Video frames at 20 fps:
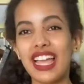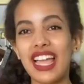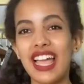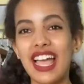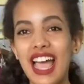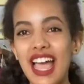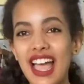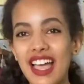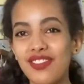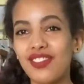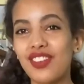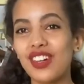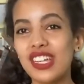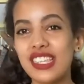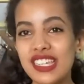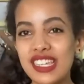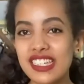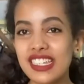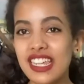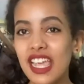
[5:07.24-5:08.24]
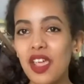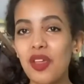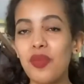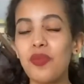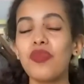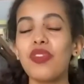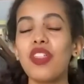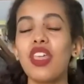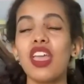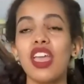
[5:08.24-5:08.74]
had for today.
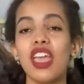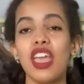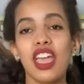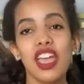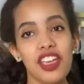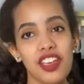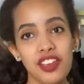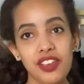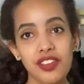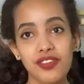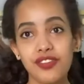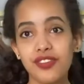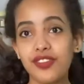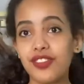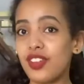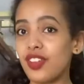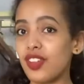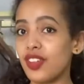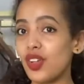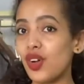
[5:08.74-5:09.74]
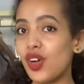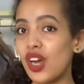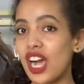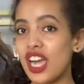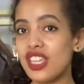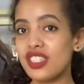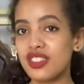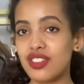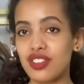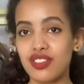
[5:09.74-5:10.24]
If you
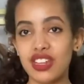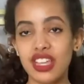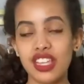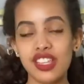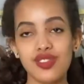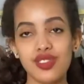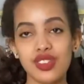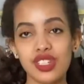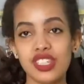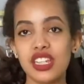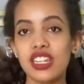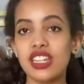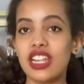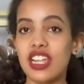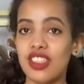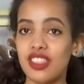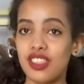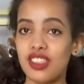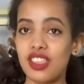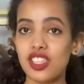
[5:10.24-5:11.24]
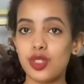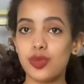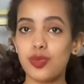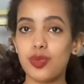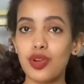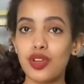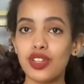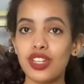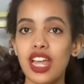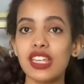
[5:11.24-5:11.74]
guys are interested in this
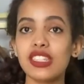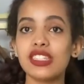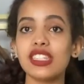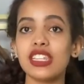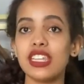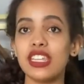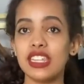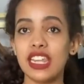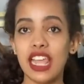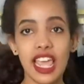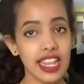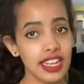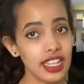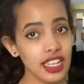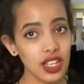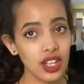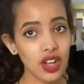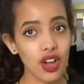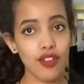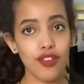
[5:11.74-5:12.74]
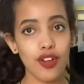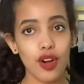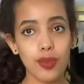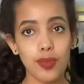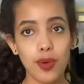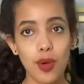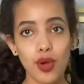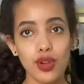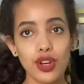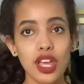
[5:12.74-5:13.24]
product, in any of our
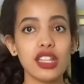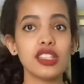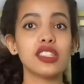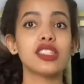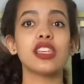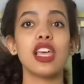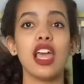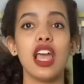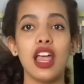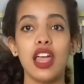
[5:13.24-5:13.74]
products,